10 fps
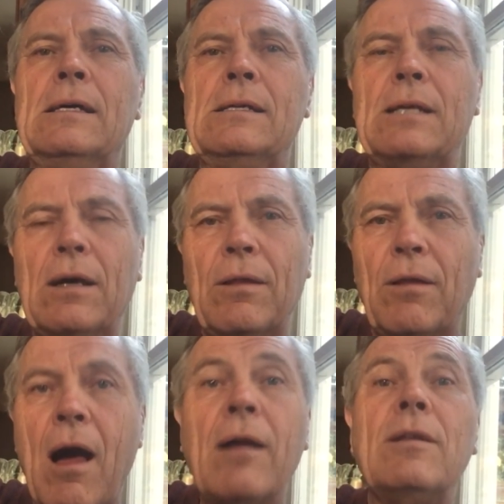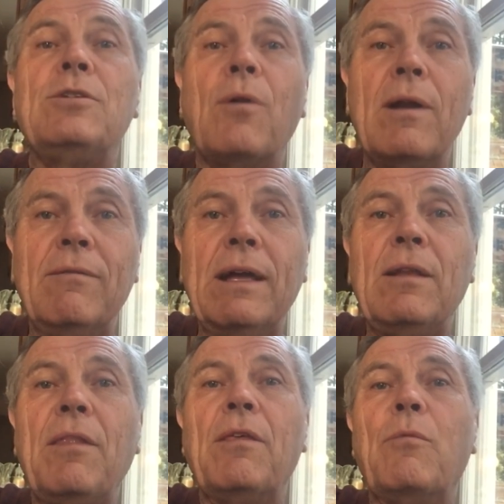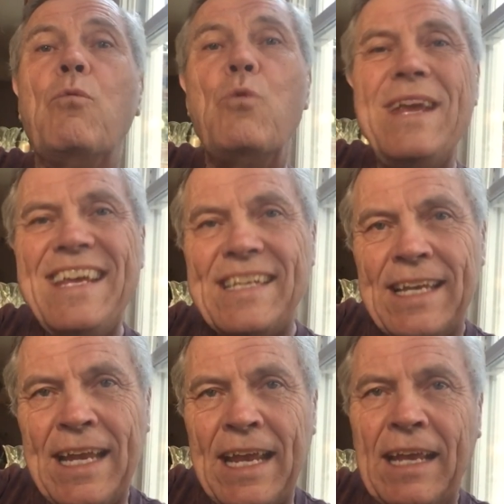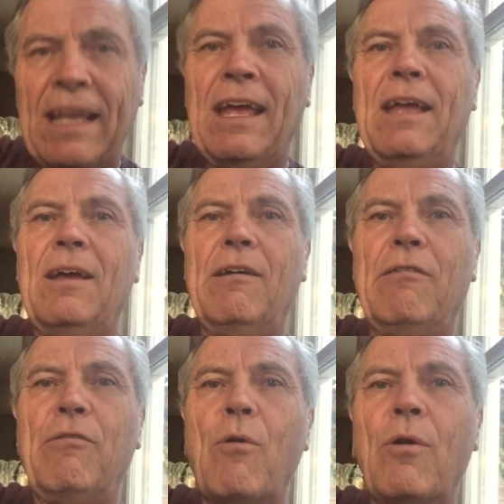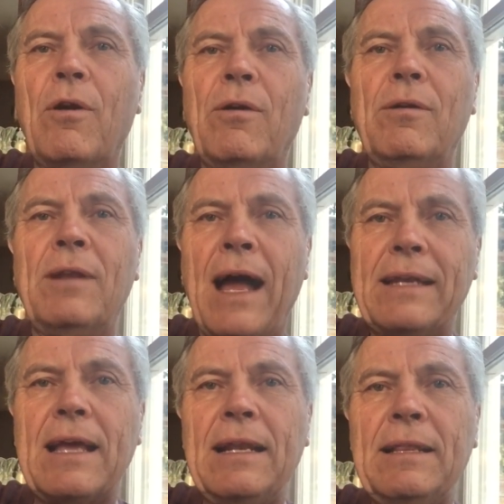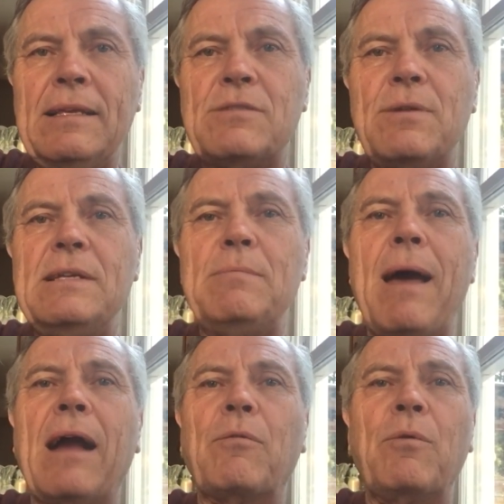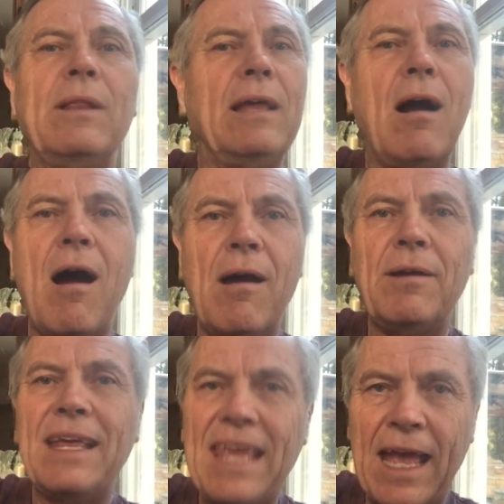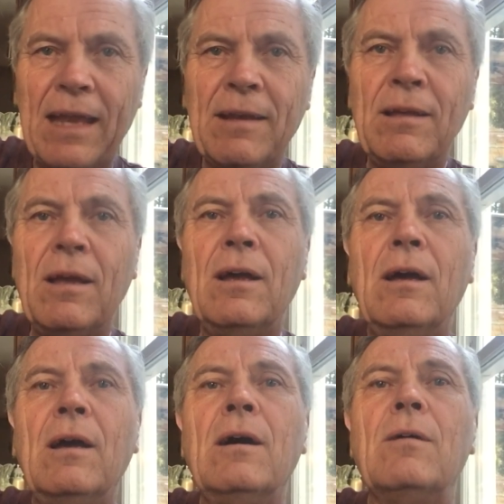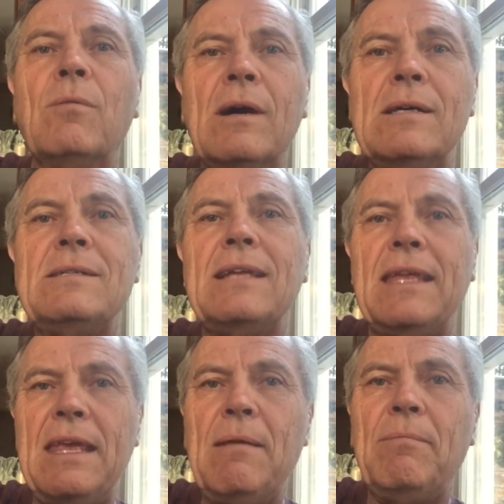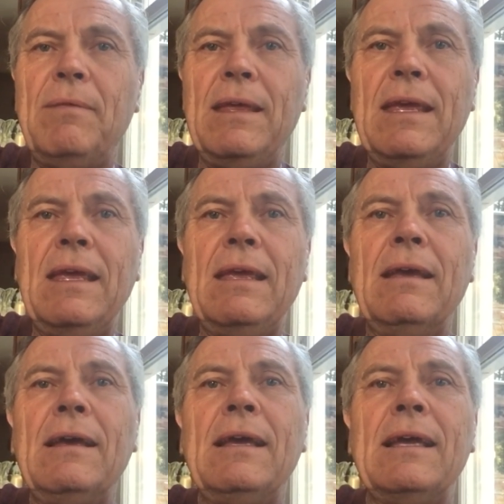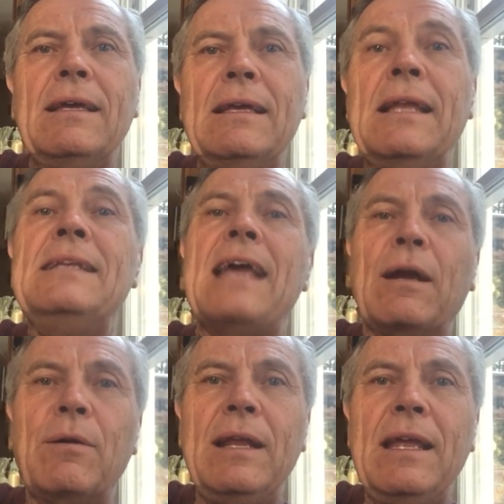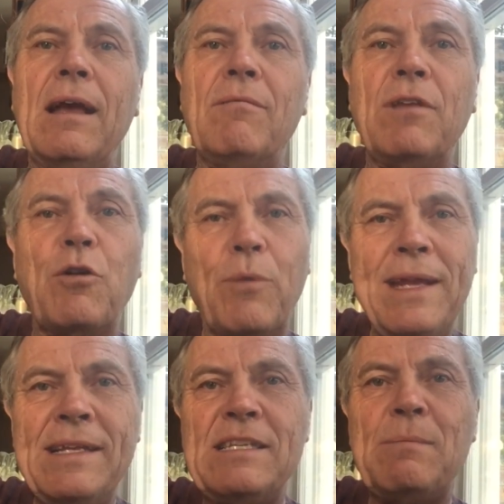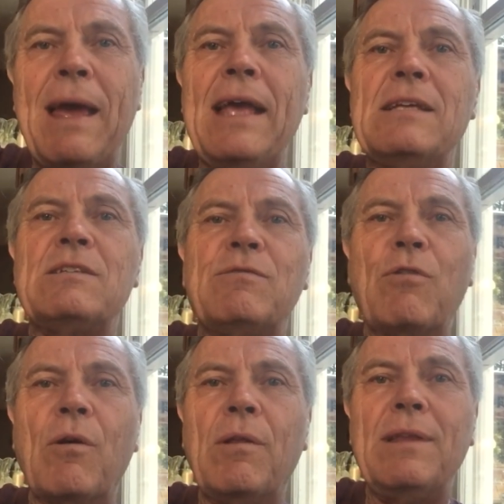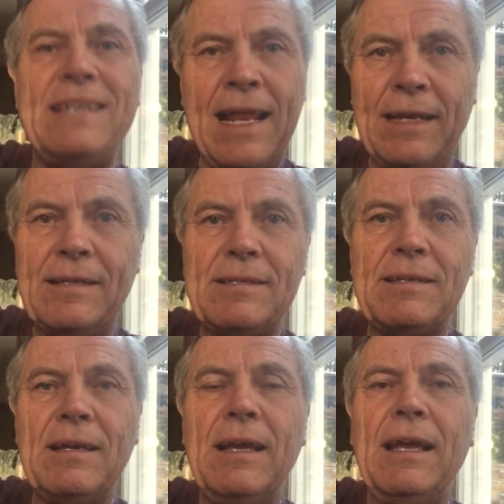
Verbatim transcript: So the long and the short of it, the reasoning for not cutting these trees back really hard again was to keep the integrity of the green space for the tenants.